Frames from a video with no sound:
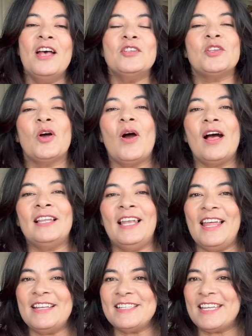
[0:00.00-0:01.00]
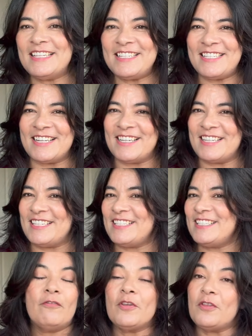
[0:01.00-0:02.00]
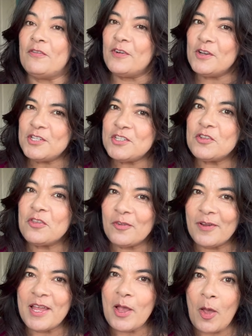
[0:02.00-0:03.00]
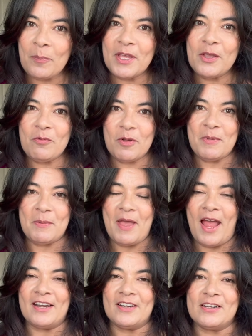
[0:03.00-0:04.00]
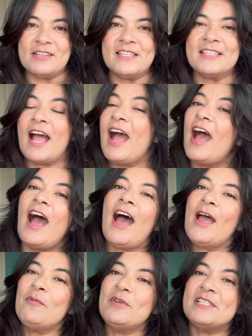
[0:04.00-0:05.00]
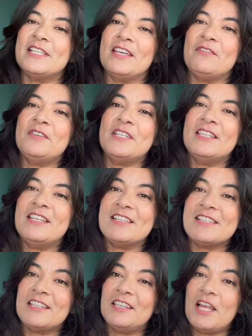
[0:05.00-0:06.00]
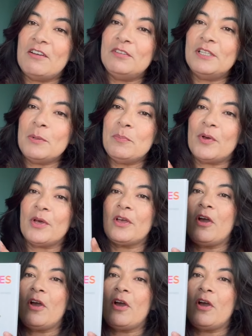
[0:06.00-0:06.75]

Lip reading: So let's get started. For the first three amigurumi patterns, I was gifted this lovely book